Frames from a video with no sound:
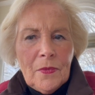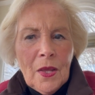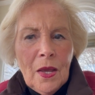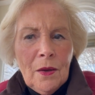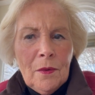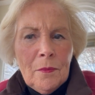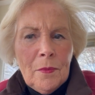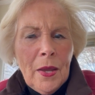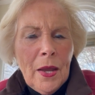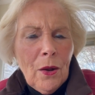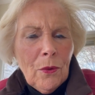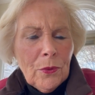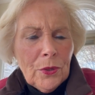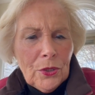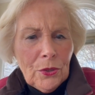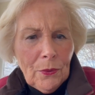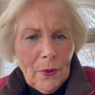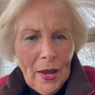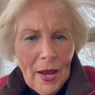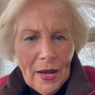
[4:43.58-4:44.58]
Um, how are
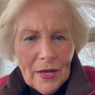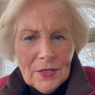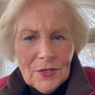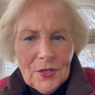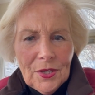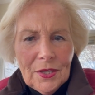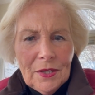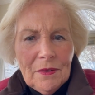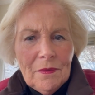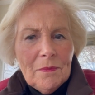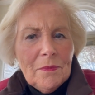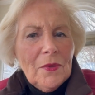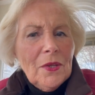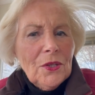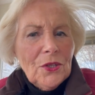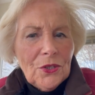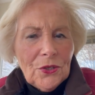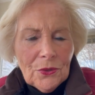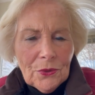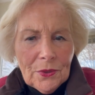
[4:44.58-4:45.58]
you acting?
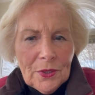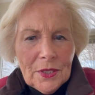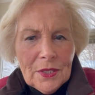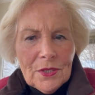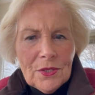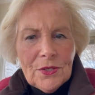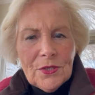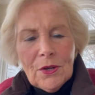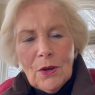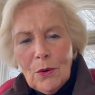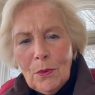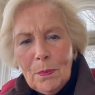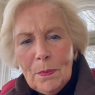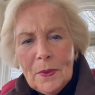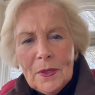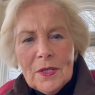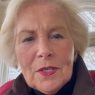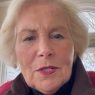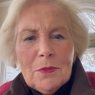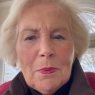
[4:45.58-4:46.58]
Curious,
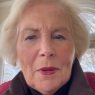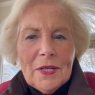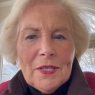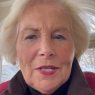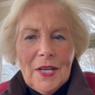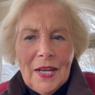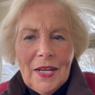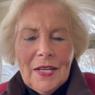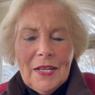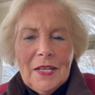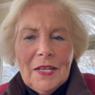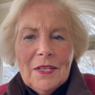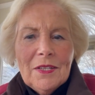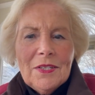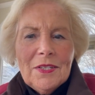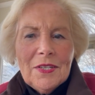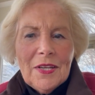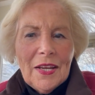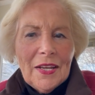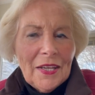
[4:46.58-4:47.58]
open,
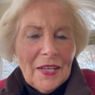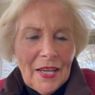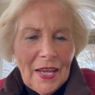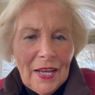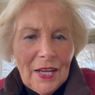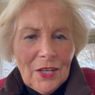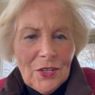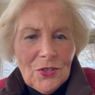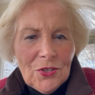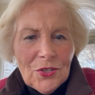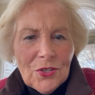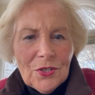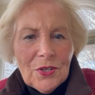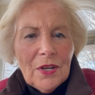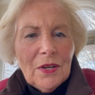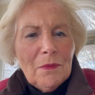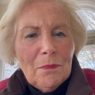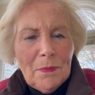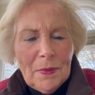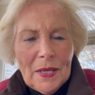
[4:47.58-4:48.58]
spontaneous, engaged,
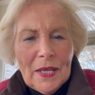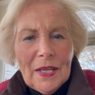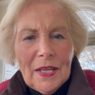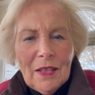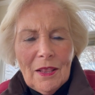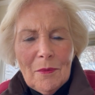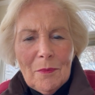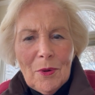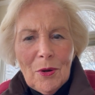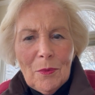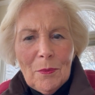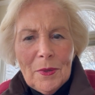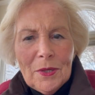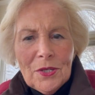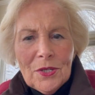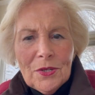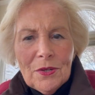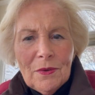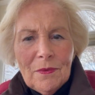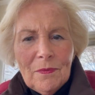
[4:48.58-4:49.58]
and being in the
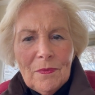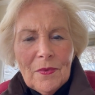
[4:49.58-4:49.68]
moment.